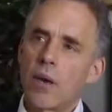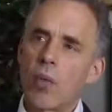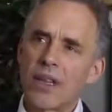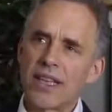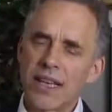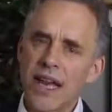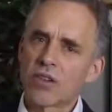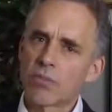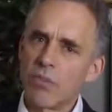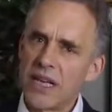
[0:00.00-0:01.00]
What the
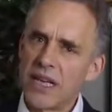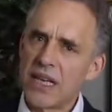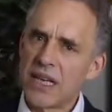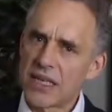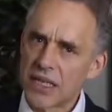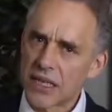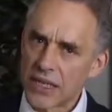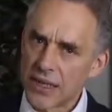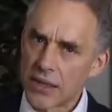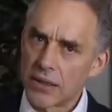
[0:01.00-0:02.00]
accounts mean isn't
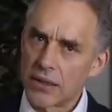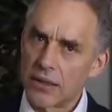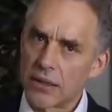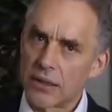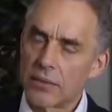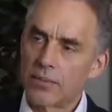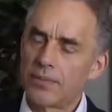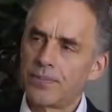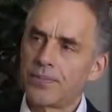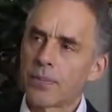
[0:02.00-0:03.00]
clear.
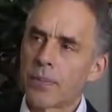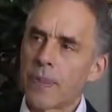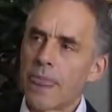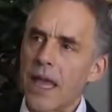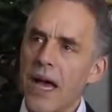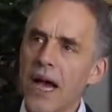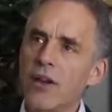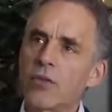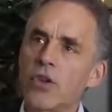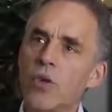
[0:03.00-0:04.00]
I
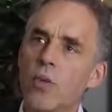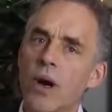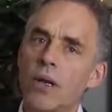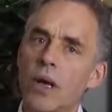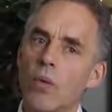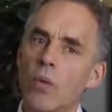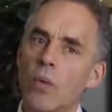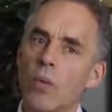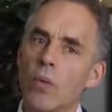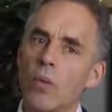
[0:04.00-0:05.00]
don't know what
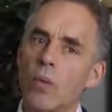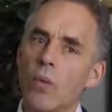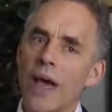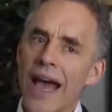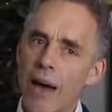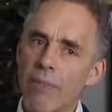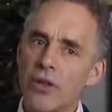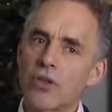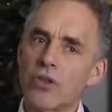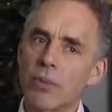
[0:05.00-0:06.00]

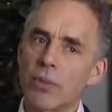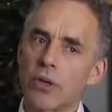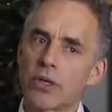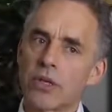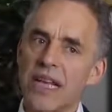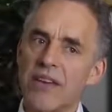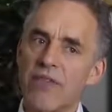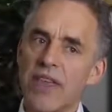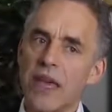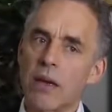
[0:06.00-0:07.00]
happens to a person
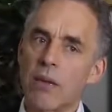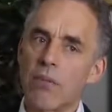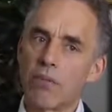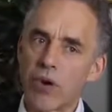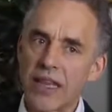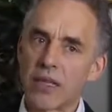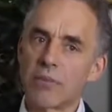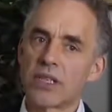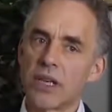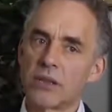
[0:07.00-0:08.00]
if they bring
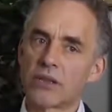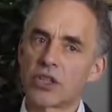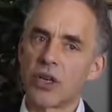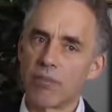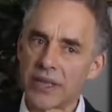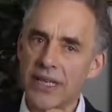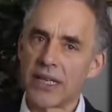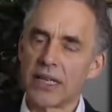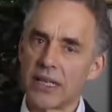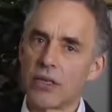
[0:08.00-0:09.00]
themselves
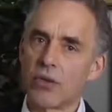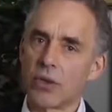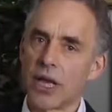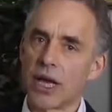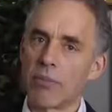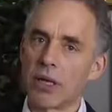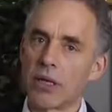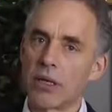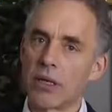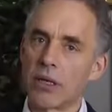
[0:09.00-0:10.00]
completely into
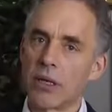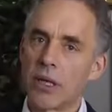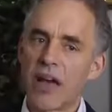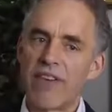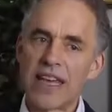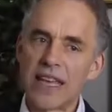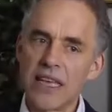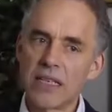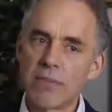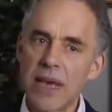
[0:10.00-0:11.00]
alignment. I've had
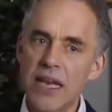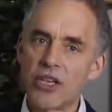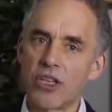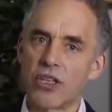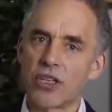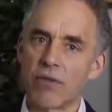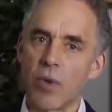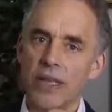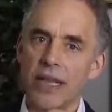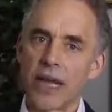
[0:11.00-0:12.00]
intimations of
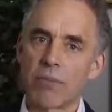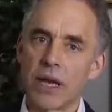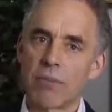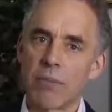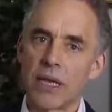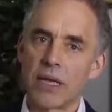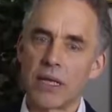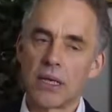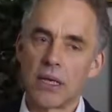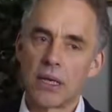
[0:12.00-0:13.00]
what that might mean.
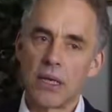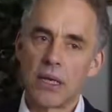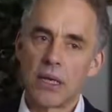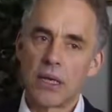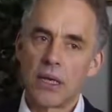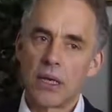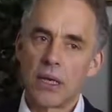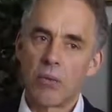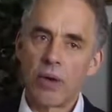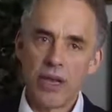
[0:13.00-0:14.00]

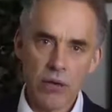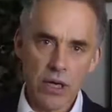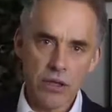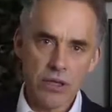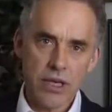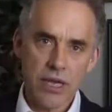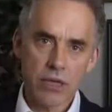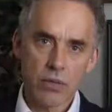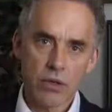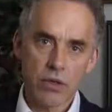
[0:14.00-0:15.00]
We don't
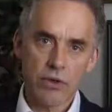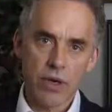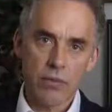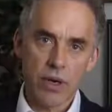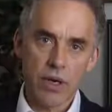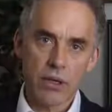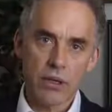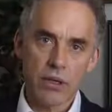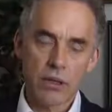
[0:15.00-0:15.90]
understand the world very well.